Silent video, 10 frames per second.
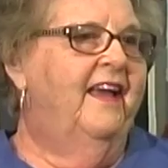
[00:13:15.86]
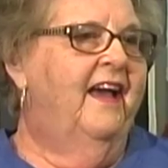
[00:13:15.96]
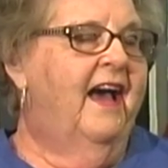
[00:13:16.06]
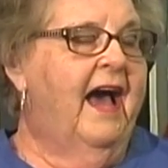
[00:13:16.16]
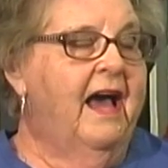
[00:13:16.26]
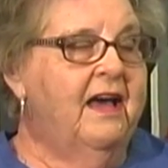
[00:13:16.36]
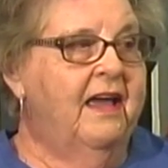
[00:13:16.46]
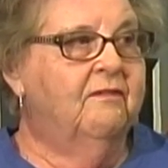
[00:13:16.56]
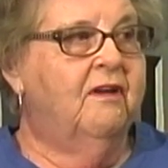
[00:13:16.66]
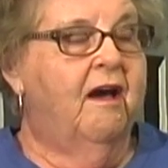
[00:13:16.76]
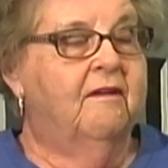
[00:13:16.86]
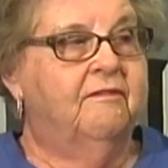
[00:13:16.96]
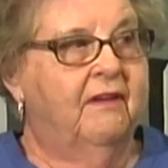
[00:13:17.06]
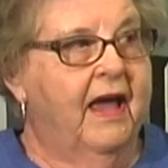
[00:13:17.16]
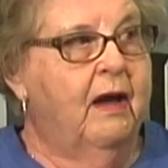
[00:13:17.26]
I have got
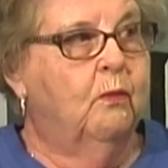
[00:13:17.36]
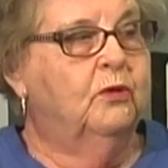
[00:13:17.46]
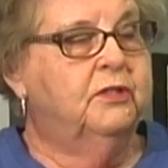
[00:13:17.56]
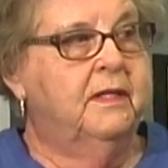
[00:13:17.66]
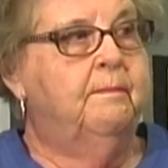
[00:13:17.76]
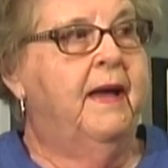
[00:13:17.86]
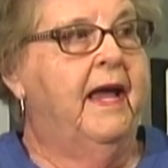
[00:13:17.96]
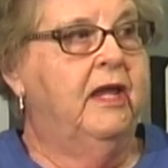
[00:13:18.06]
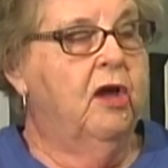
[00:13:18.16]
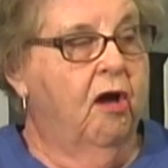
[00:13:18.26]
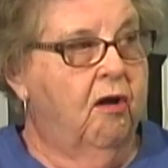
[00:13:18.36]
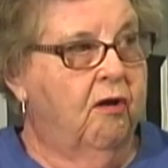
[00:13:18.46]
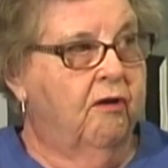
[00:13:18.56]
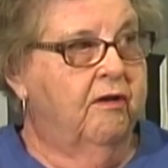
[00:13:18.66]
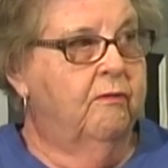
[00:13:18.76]
flowers in my
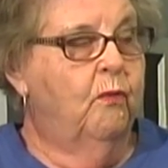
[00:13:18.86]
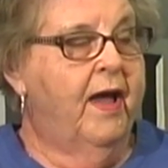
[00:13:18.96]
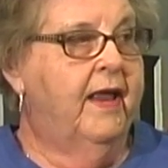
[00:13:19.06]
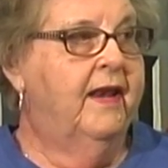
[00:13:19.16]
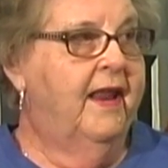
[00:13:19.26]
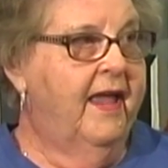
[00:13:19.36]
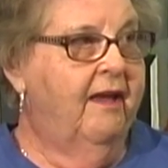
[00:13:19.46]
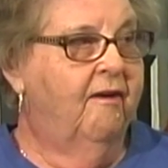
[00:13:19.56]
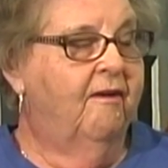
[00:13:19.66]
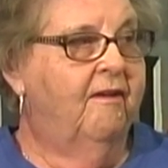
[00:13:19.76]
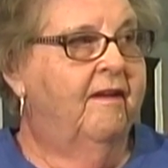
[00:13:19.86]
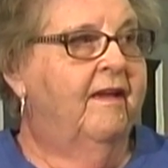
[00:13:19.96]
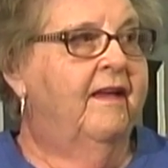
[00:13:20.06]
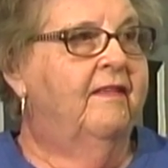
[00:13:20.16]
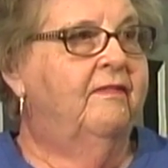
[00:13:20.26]
yard right now
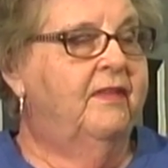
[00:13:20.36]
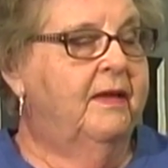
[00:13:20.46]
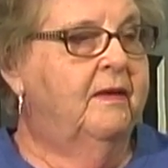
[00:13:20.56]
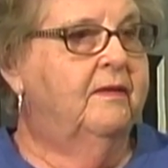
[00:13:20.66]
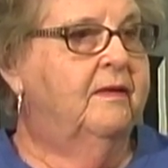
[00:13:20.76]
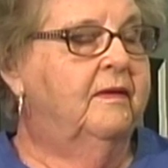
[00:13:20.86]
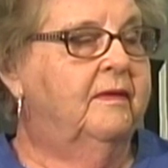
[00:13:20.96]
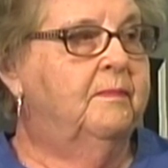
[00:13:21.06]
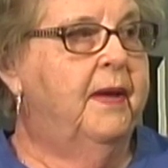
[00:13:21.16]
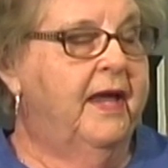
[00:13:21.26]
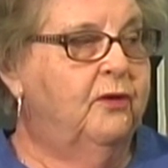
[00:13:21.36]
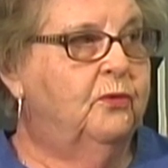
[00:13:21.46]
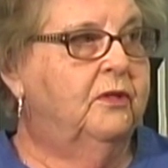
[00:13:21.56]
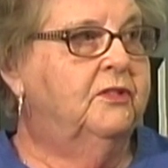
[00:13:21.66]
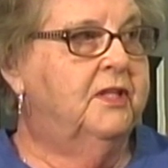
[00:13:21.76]
that
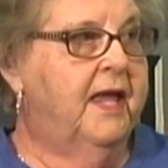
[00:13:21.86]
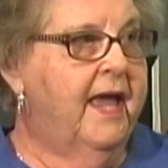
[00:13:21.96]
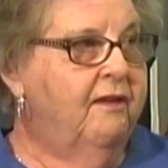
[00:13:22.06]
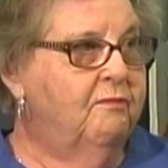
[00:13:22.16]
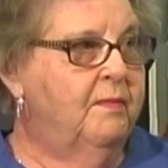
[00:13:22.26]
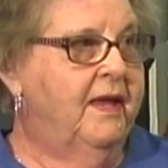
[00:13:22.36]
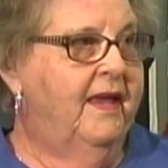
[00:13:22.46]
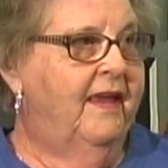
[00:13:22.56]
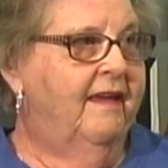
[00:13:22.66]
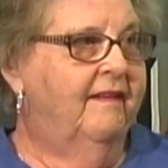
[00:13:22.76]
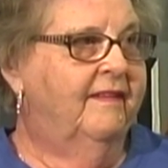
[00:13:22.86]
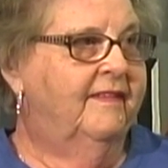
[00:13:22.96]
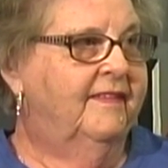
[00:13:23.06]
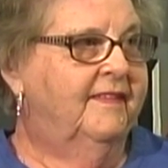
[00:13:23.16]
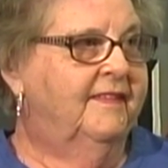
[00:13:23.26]
patrons gave me
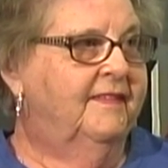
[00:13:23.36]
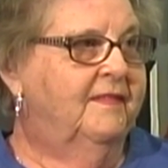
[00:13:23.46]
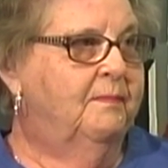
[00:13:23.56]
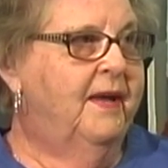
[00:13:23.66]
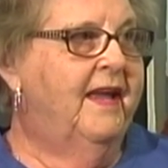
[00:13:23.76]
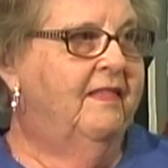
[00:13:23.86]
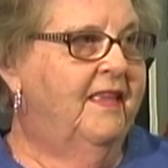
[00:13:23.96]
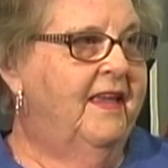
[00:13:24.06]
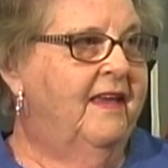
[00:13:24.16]
back then.